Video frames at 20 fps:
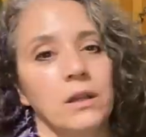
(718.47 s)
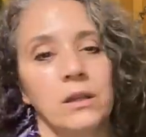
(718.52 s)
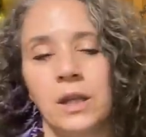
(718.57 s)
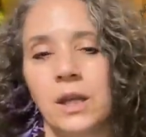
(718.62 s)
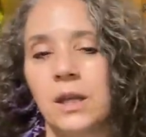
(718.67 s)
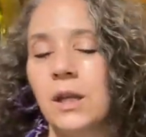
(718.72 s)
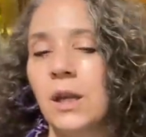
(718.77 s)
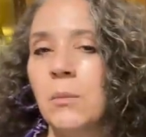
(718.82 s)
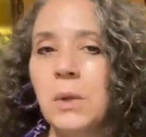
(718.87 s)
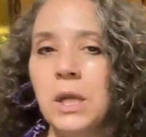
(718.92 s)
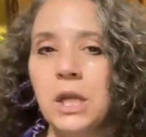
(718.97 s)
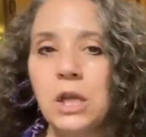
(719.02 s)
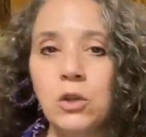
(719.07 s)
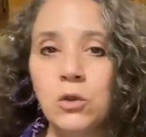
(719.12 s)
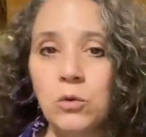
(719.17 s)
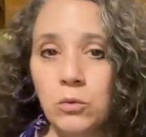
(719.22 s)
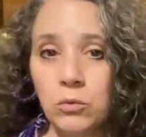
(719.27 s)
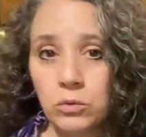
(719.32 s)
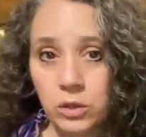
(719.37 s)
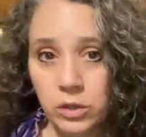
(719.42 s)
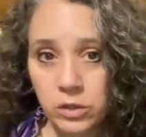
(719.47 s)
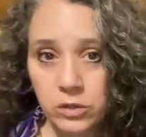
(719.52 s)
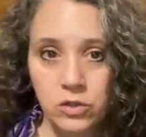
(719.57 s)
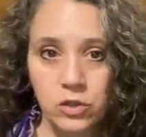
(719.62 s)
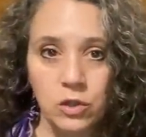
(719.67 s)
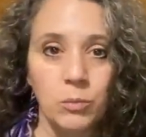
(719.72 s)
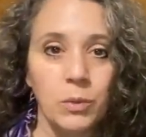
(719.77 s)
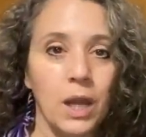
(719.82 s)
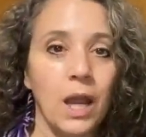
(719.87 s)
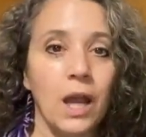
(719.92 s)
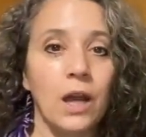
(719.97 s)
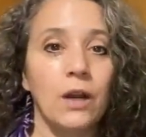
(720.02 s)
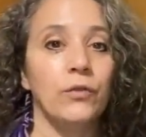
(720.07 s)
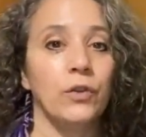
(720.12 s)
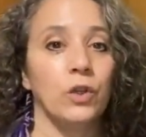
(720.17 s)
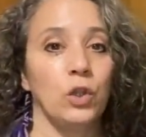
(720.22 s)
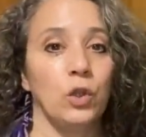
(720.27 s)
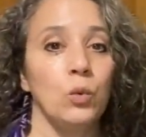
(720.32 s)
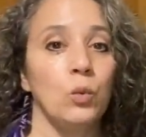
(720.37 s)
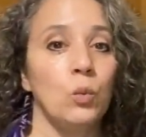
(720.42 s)
that, I mean, you consume it
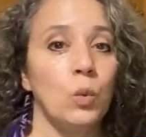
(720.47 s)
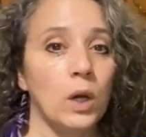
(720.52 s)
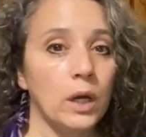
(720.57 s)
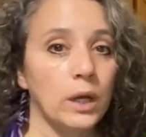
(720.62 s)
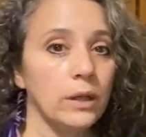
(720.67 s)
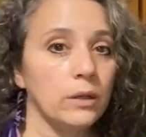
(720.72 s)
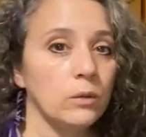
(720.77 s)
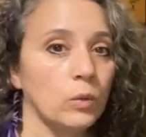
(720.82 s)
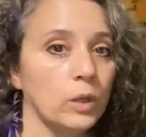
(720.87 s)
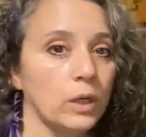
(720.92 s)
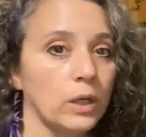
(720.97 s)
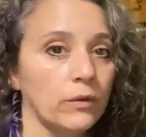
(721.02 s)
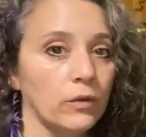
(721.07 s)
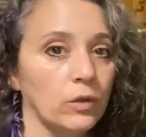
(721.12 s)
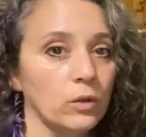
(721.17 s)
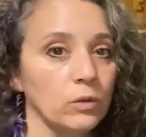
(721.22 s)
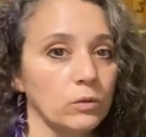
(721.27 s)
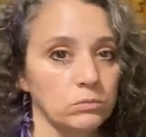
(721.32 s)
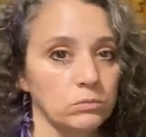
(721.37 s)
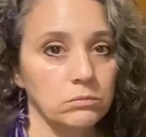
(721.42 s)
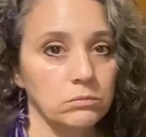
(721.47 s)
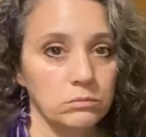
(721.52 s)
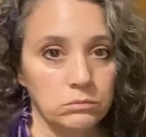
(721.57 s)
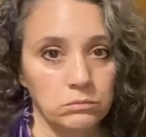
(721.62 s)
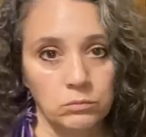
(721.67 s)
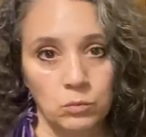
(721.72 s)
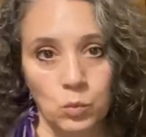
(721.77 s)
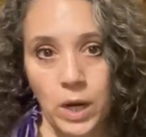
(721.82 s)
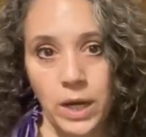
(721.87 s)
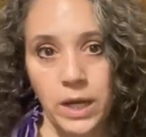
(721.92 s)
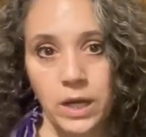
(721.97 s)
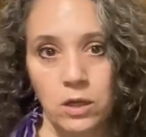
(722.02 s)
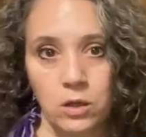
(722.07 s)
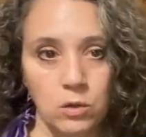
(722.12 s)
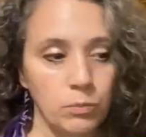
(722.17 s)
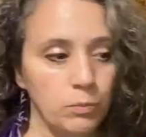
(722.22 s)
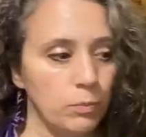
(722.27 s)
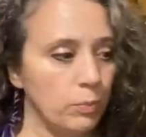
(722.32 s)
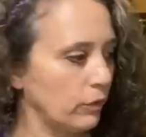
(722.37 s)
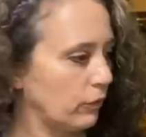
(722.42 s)
however you want, whatever way
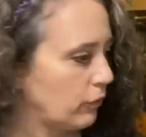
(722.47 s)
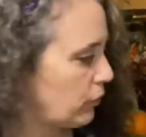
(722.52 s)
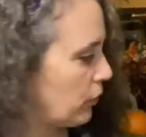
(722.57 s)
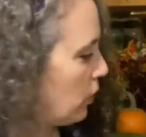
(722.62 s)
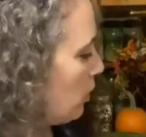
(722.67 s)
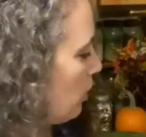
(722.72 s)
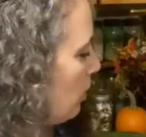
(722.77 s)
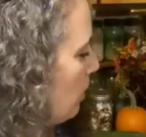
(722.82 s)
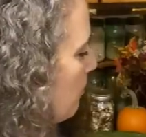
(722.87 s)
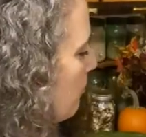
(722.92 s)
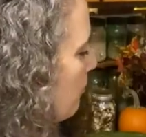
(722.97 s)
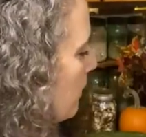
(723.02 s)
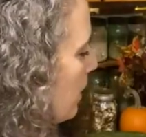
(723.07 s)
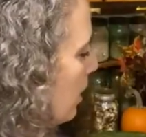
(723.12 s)
you prefer.